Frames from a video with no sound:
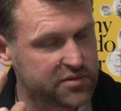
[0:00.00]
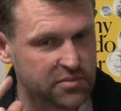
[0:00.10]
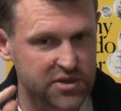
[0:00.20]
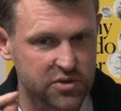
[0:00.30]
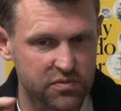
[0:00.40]

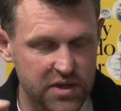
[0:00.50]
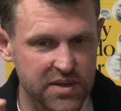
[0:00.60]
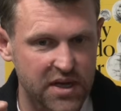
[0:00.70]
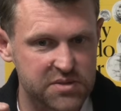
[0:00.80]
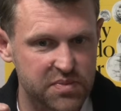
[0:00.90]
when you read
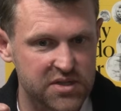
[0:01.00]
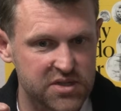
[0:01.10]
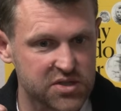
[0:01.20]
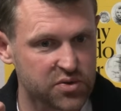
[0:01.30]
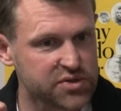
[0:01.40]
that speech,
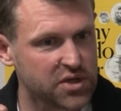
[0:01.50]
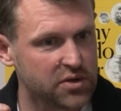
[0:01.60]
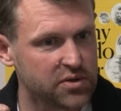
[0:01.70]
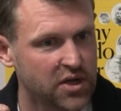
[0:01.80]
he's also